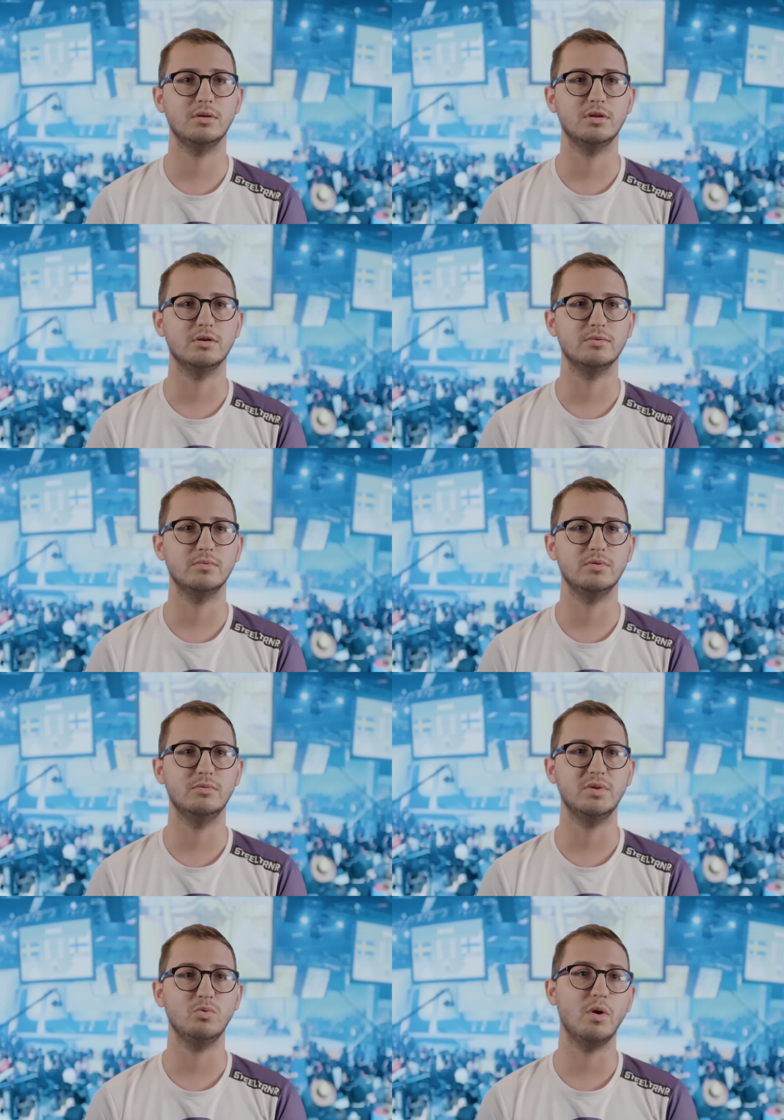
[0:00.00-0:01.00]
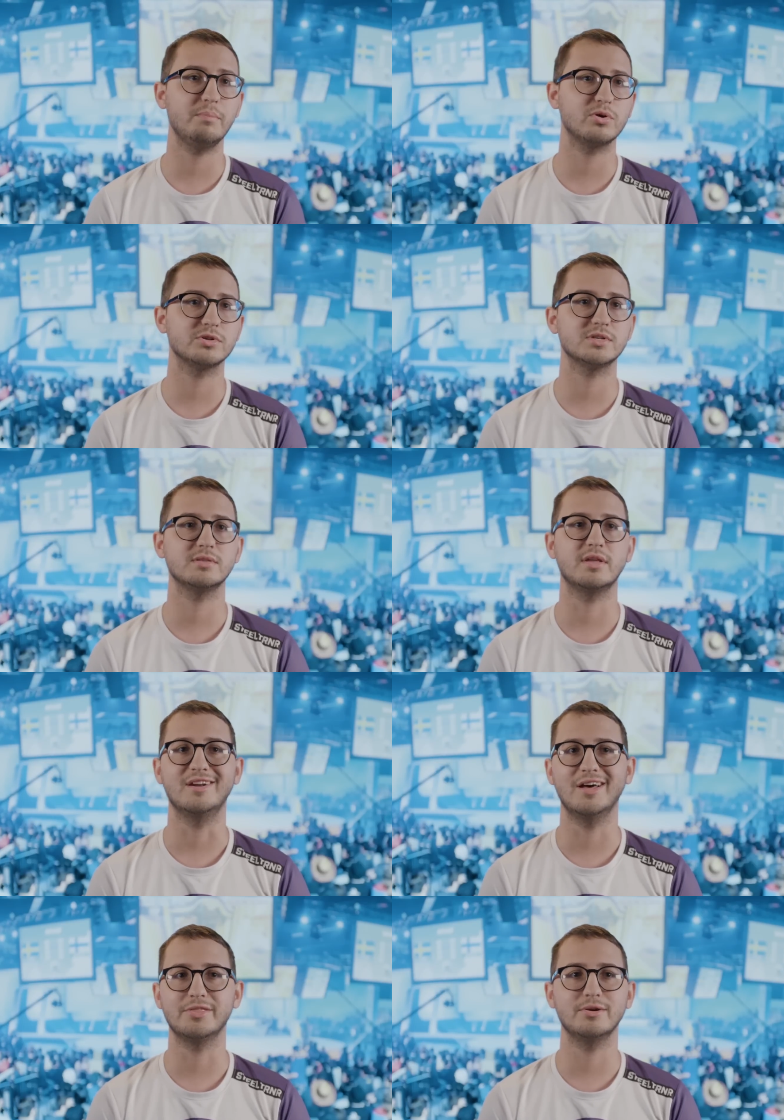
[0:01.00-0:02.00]
you know, you meet one person, then
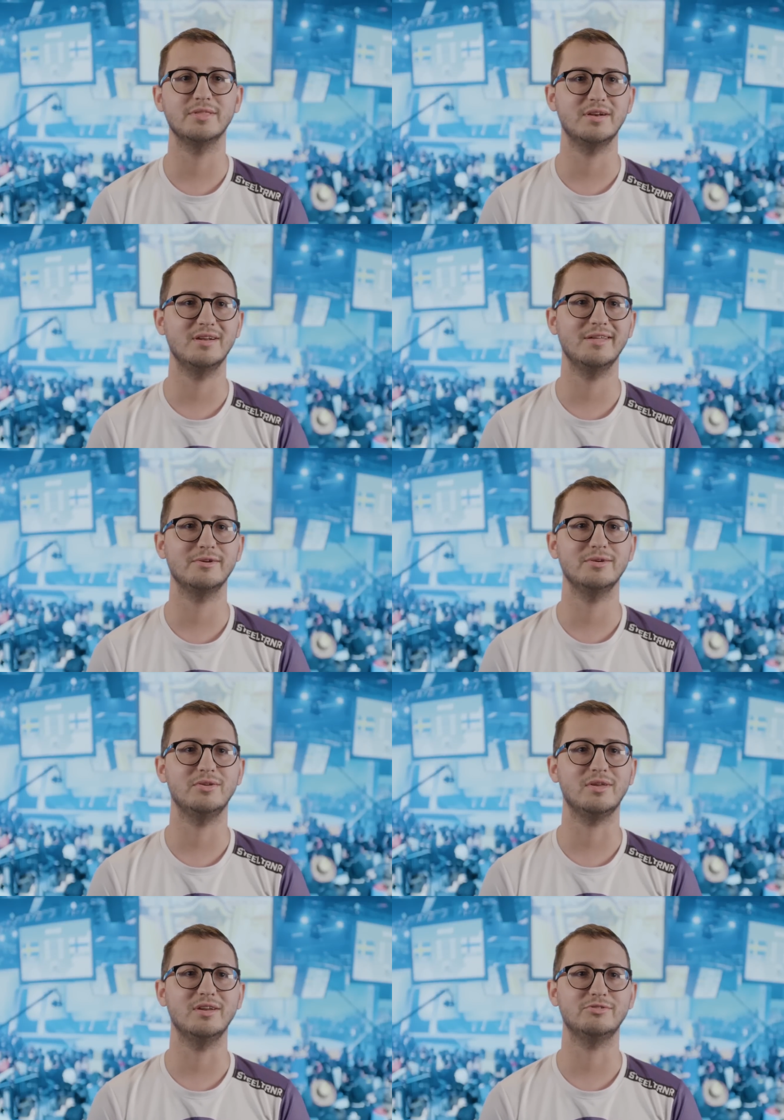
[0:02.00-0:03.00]
another, then another, and you get